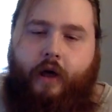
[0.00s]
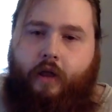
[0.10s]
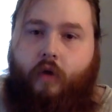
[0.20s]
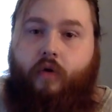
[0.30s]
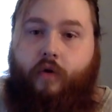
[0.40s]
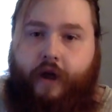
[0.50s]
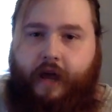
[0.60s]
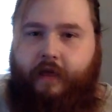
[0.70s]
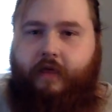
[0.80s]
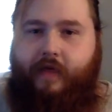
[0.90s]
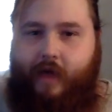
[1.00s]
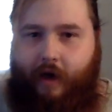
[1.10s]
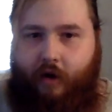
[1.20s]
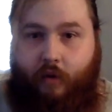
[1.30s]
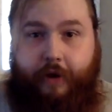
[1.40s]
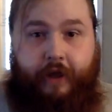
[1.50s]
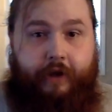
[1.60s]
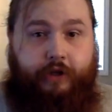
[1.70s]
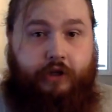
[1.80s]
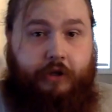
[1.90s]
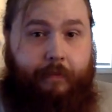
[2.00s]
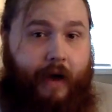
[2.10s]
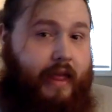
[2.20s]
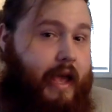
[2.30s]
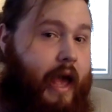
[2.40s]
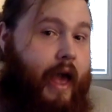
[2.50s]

No, they're in the relationship by the